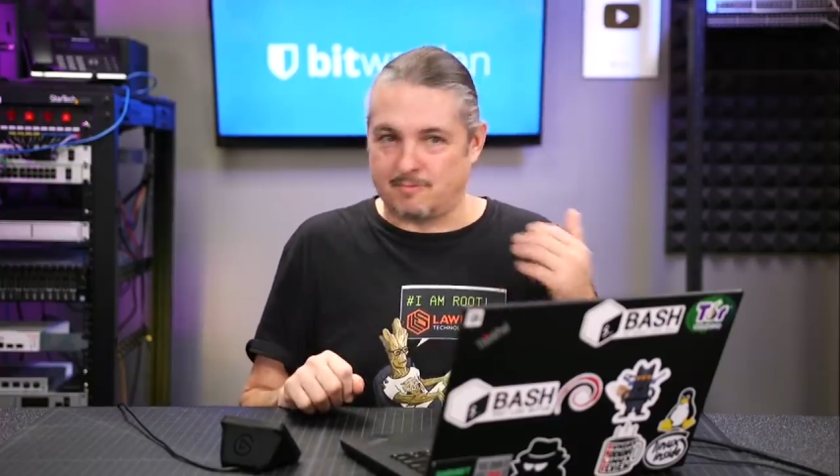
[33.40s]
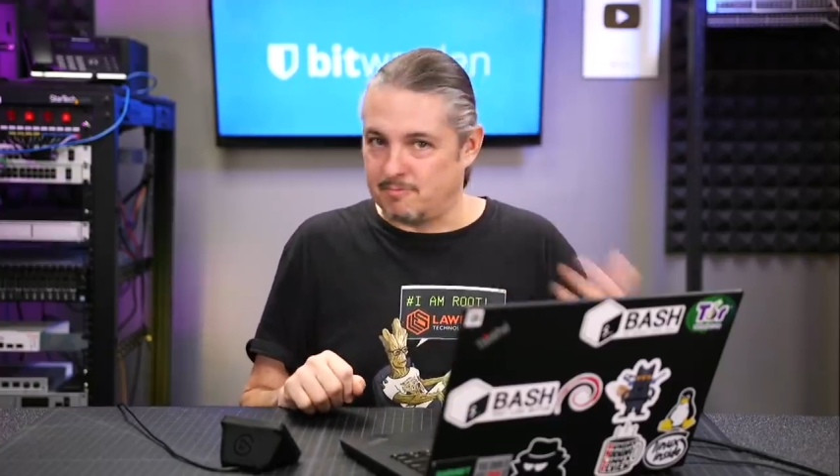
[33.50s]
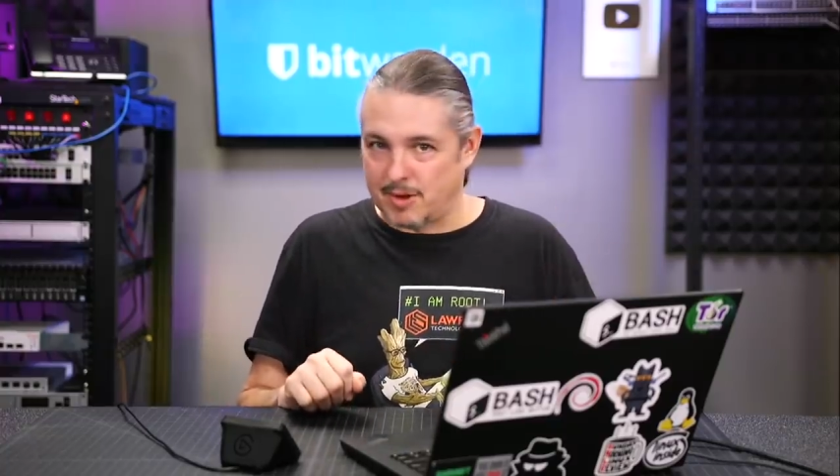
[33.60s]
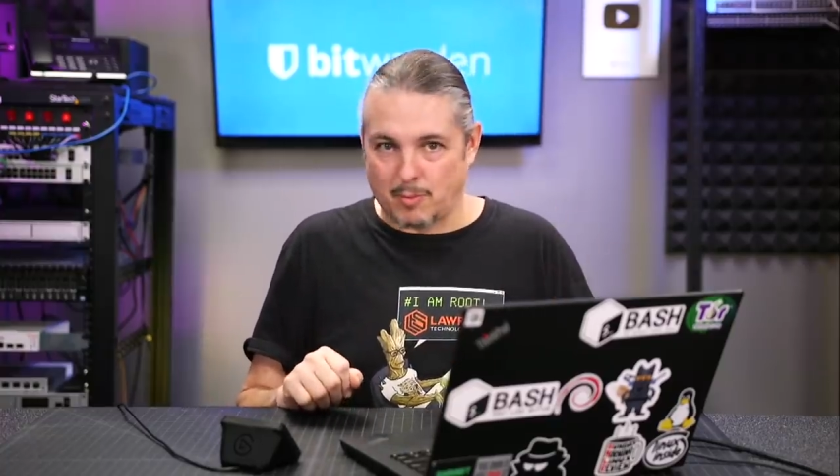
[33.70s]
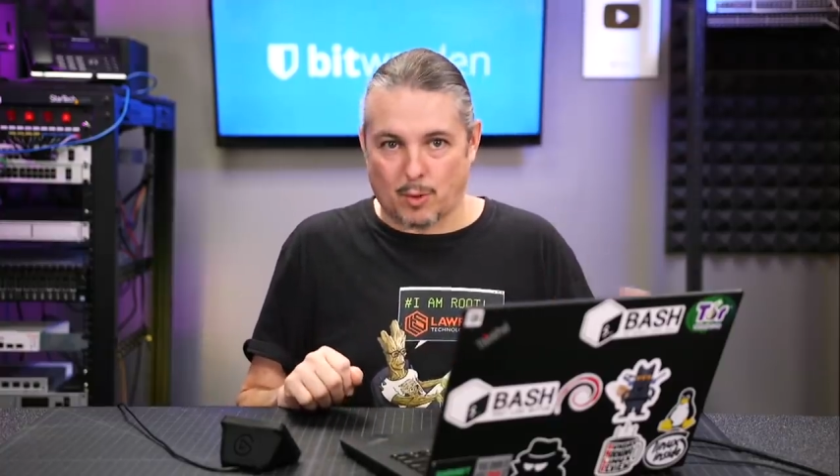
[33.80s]

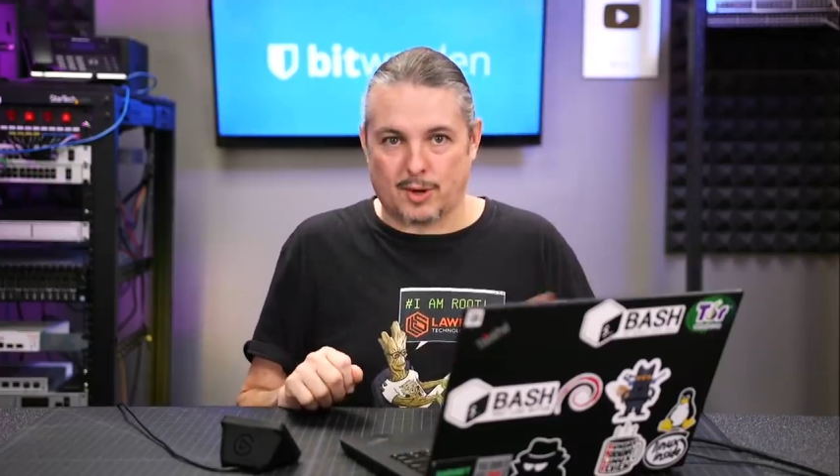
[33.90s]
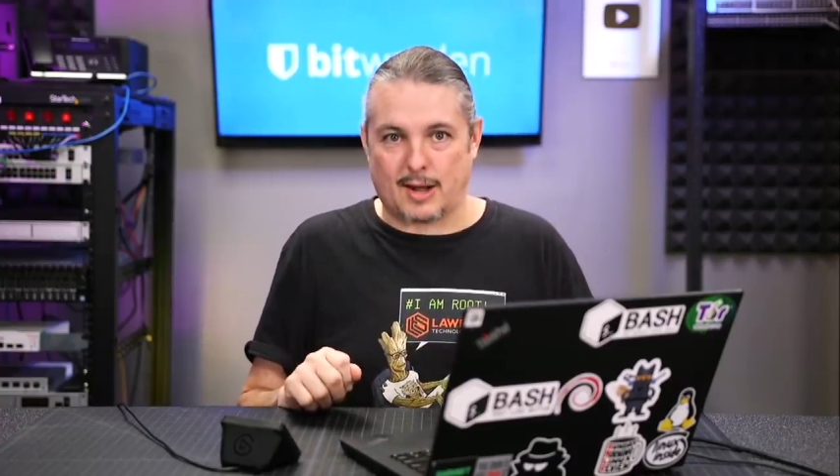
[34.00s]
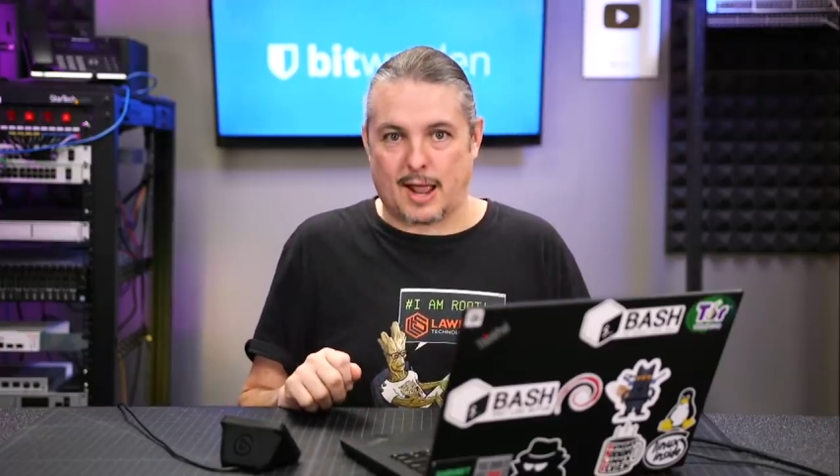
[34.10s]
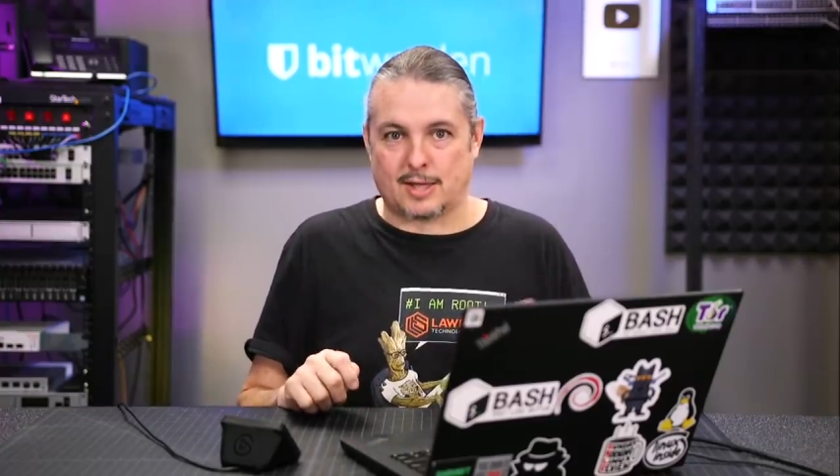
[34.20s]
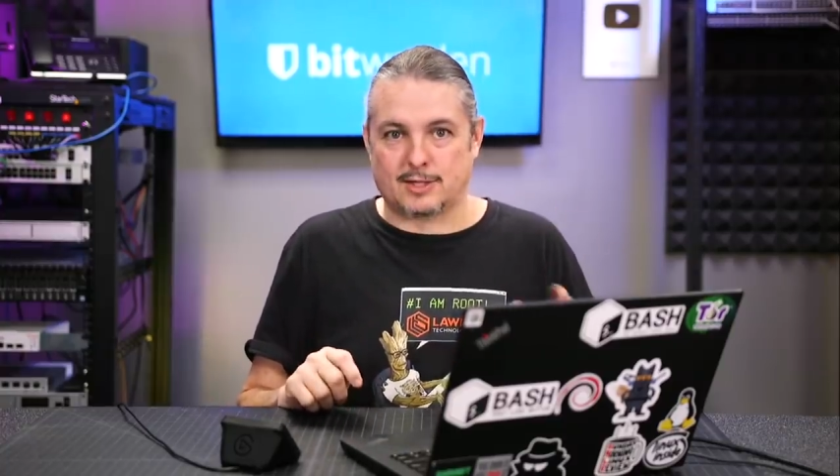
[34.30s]
Bitwarden
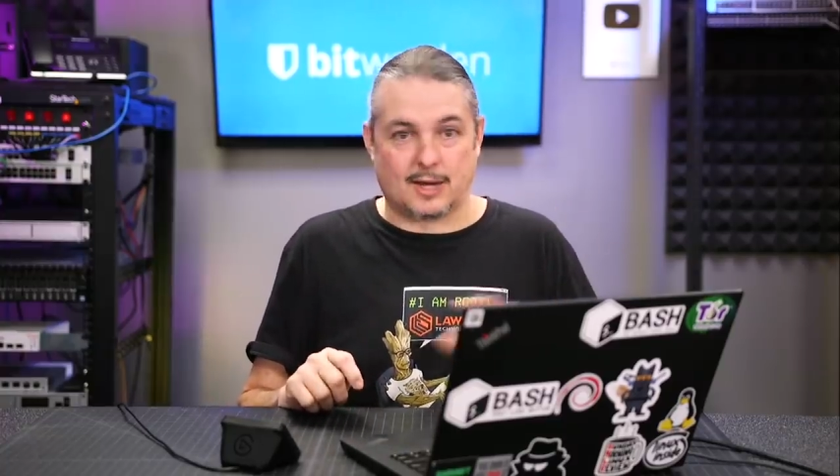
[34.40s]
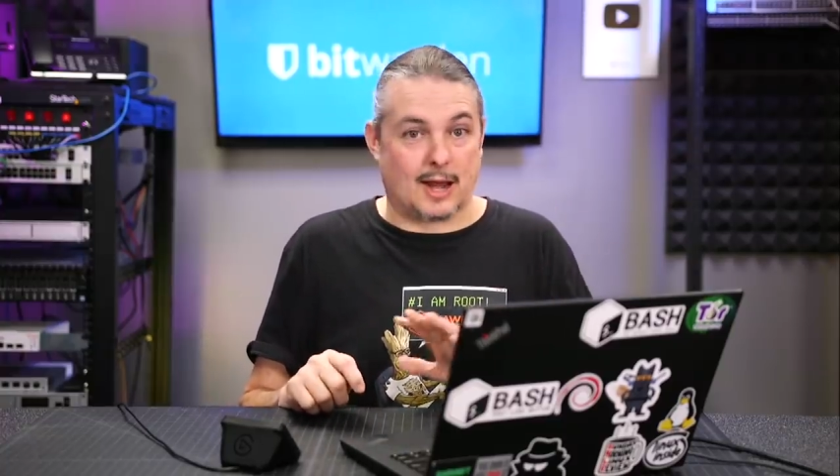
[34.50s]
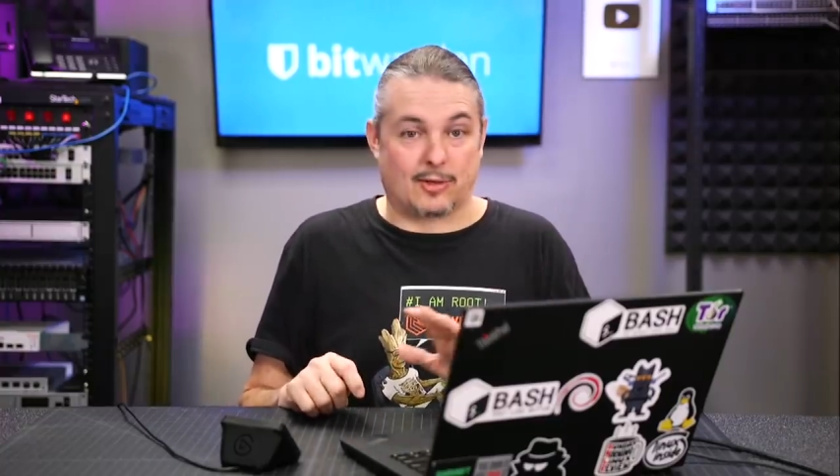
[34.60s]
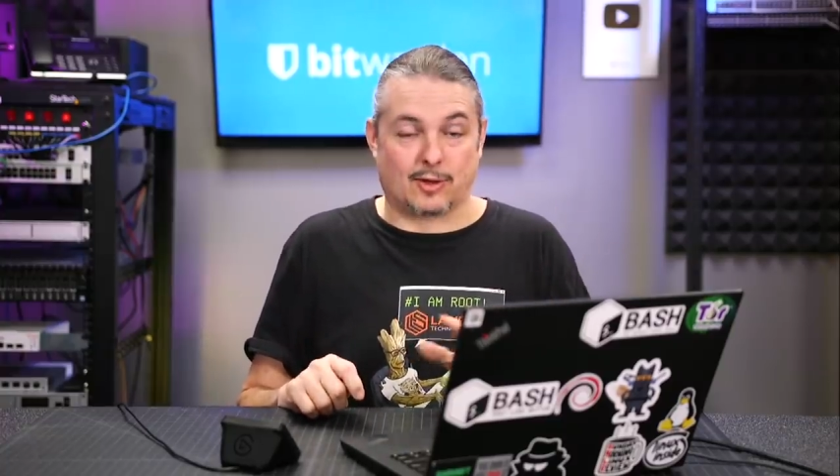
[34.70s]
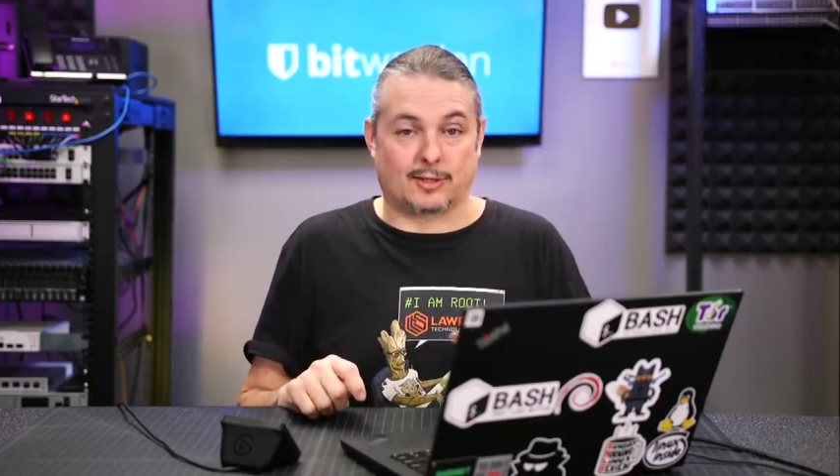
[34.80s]
has, and
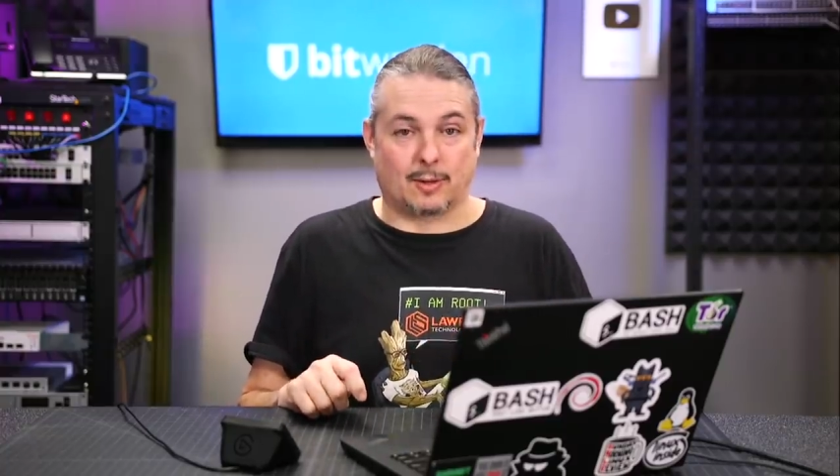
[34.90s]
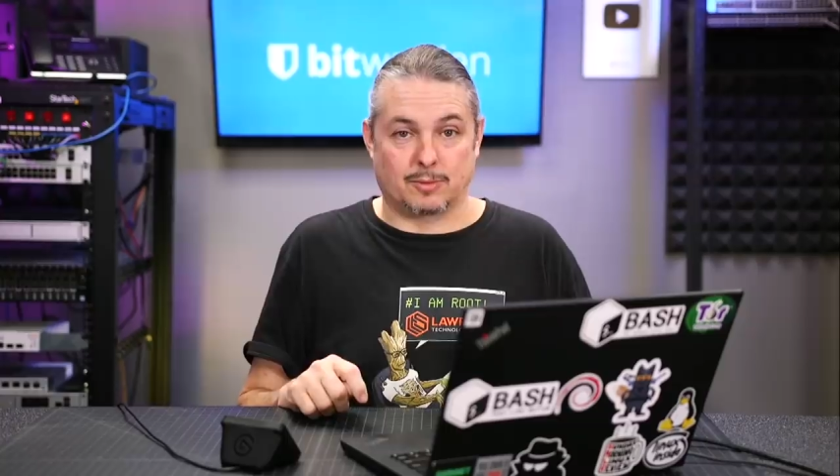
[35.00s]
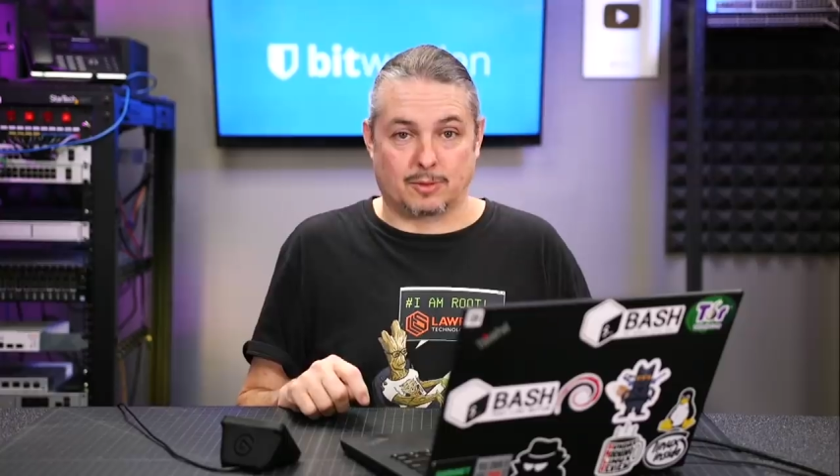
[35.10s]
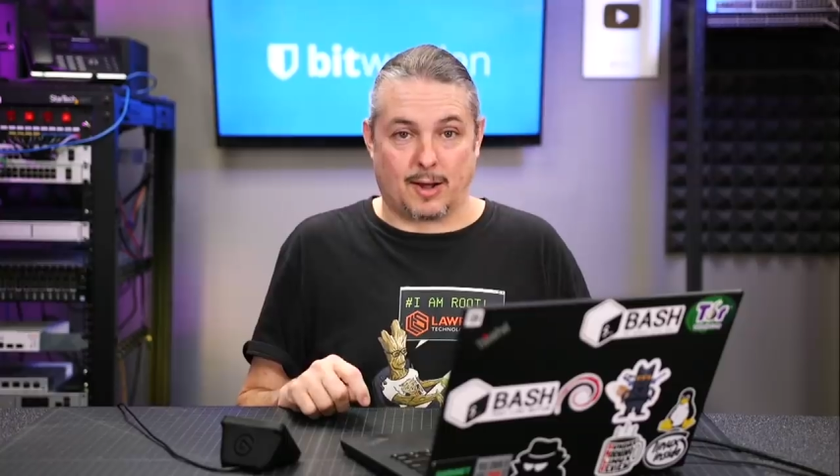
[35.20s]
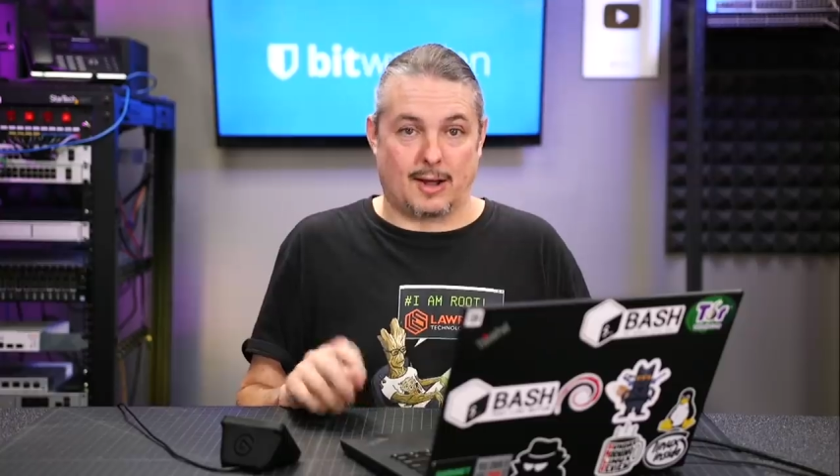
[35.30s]
I thought that
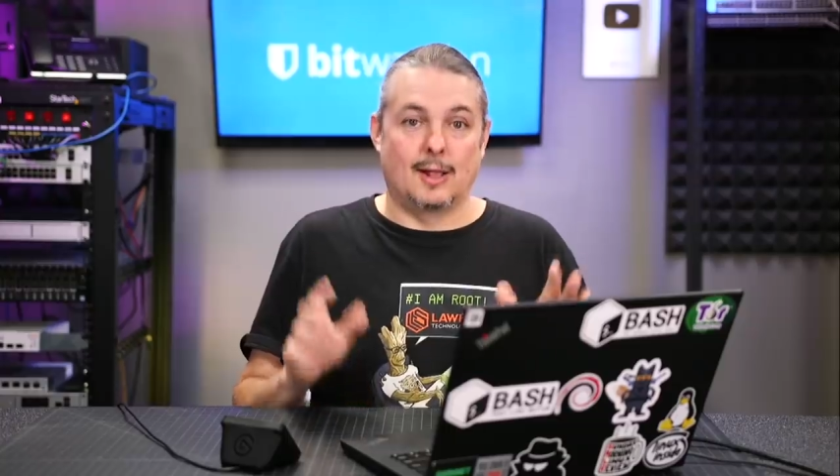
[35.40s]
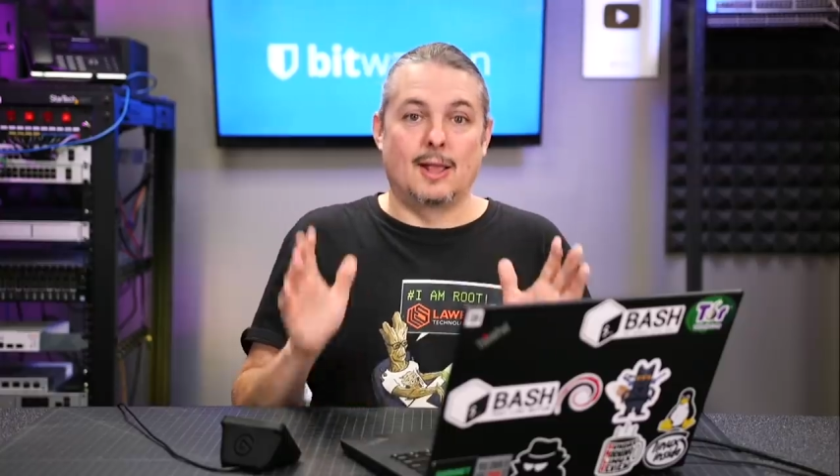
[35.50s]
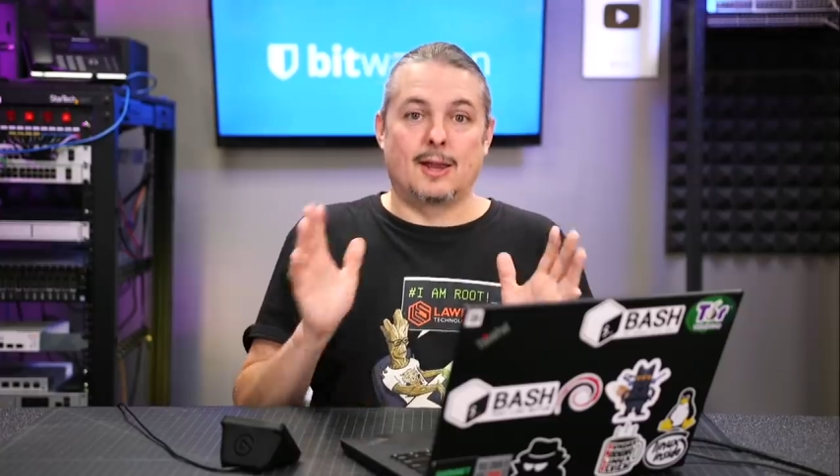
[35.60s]
was great.